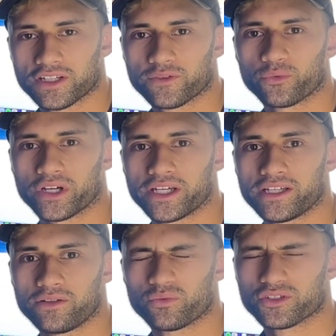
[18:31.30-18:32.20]

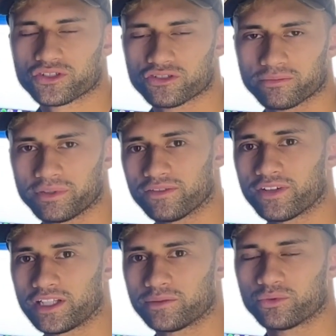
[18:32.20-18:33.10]
giveaway, which should be
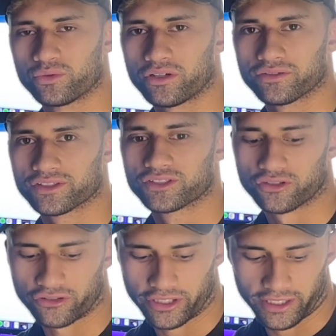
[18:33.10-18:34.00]
available on the
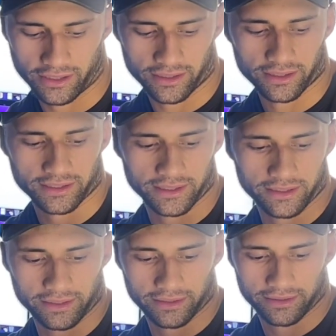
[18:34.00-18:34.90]
story. It
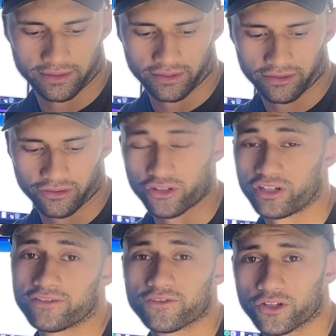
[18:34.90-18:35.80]
is the
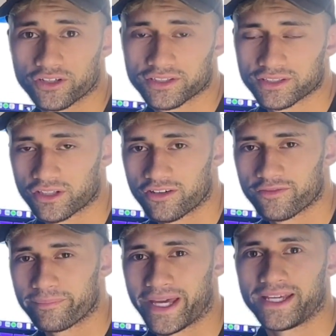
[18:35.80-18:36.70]
31st
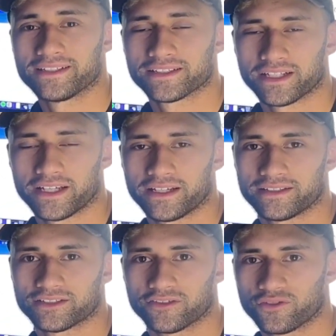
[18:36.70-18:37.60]
of May today,
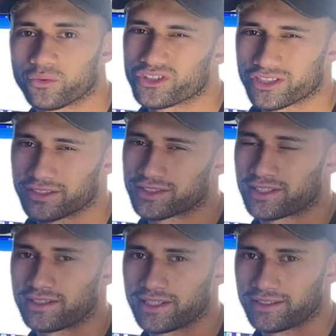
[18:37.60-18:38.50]
so if you're watching this at
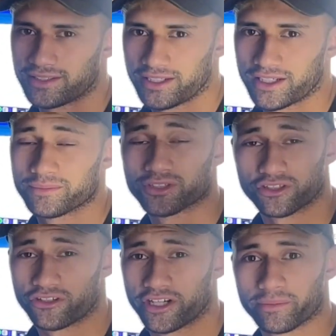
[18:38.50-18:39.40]
a later date, I'm
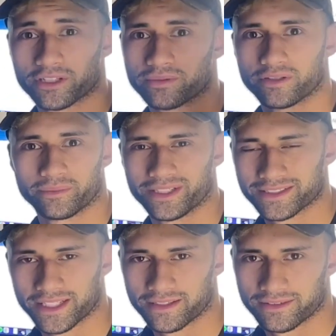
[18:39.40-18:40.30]
sorry, but it's probably been
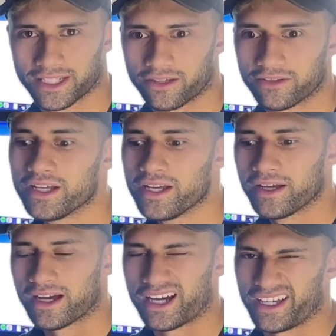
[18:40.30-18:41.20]
taken down.
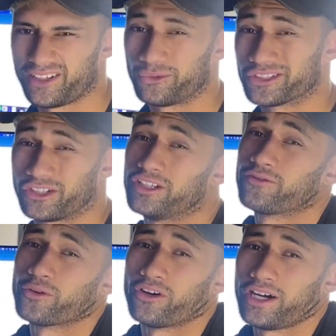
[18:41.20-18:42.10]
And it was only
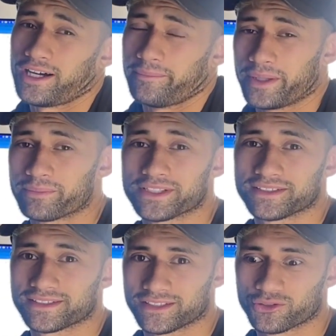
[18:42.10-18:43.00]
for our
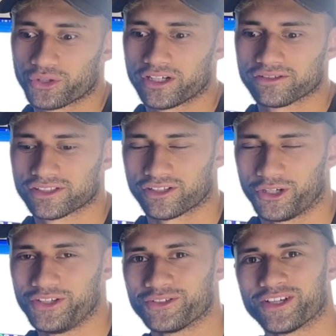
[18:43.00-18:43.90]
members as well, so
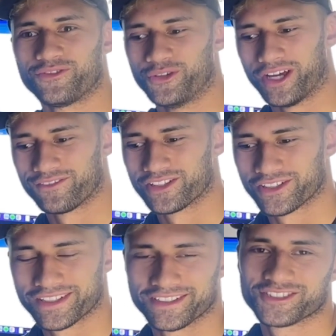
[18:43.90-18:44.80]
if you have a
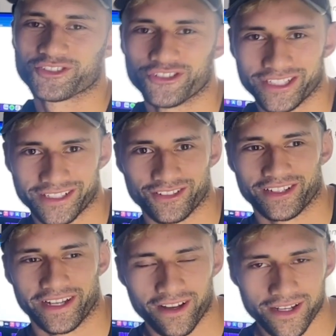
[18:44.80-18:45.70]
look at the story and you're
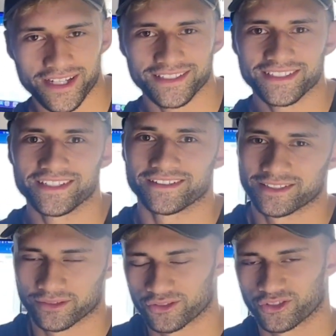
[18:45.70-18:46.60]
like, I can't see it,
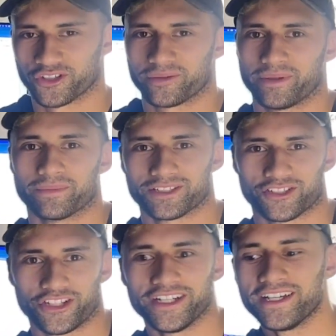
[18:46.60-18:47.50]
it's because you're not a member,
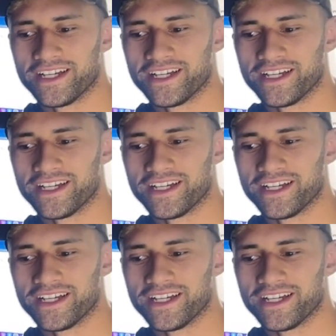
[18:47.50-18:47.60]
sorry,